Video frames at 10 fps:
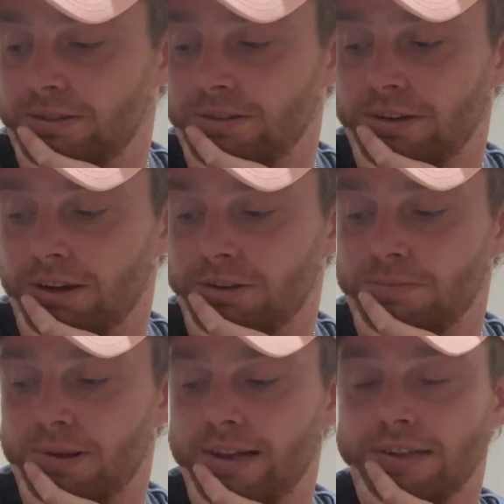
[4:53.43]
I
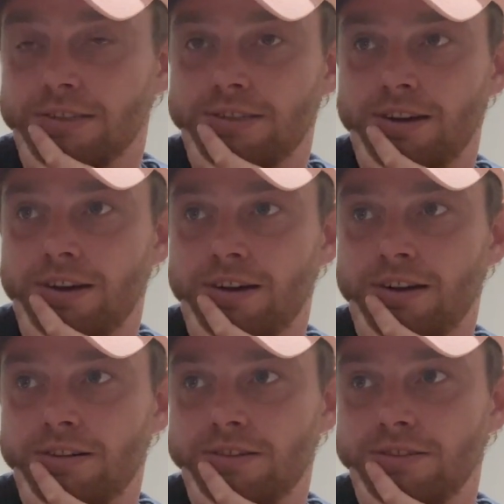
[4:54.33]
couldn't play
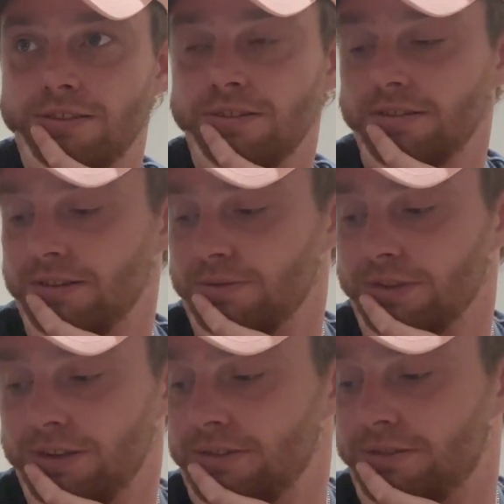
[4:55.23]
guitar, it was
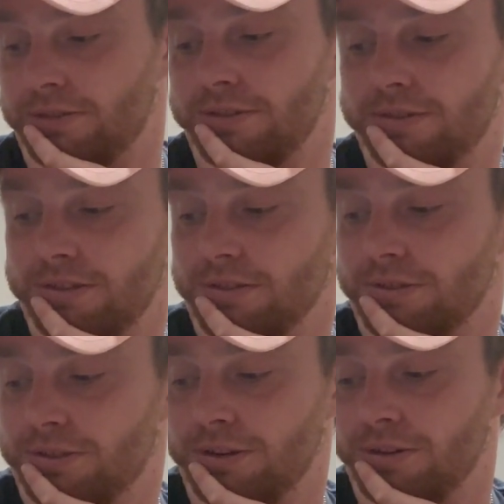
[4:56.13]
only Christian
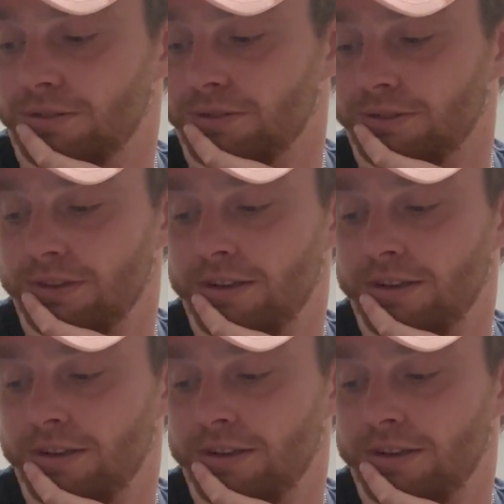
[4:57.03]
songs.